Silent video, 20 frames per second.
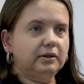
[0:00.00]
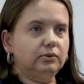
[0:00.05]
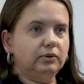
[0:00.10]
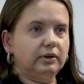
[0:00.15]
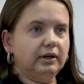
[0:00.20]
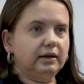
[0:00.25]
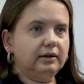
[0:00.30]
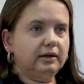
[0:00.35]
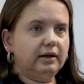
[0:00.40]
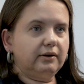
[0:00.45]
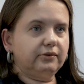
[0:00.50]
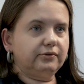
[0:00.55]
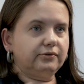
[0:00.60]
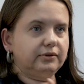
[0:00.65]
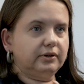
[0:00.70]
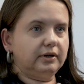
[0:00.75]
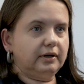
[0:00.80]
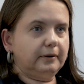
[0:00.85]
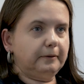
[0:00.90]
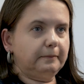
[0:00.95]
We have
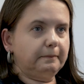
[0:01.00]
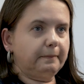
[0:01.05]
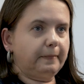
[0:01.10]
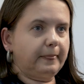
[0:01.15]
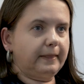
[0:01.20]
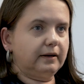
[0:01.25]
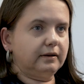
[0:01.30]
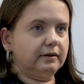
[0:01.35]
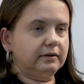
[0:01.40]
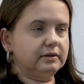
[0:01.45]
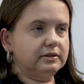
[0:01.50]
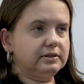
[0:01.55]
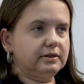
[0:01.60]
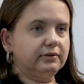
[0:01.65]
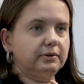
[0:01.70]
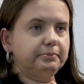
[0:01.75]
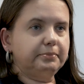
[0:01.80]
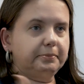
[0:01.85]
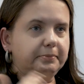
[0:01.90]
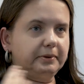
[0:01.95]

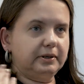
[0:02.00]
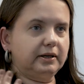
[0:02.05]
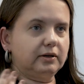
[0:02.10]
7 people,